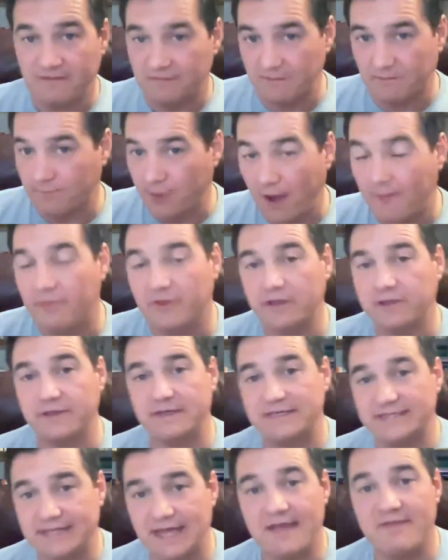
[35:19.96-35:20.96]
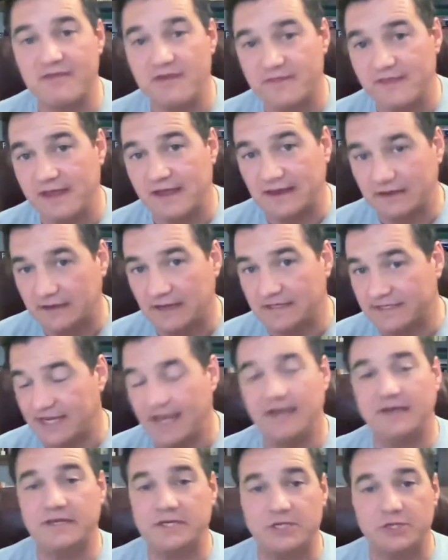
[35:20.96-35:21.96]
publicly said that they
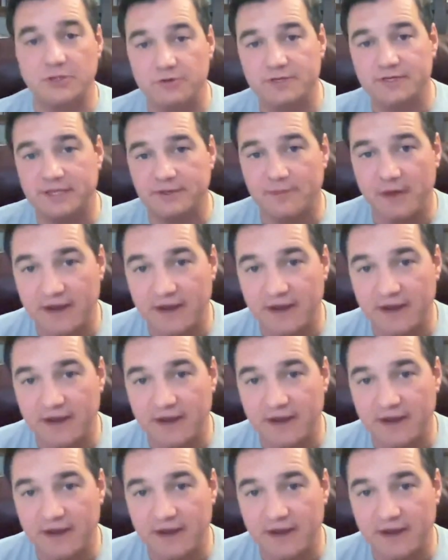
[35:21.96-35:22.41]
intend to use them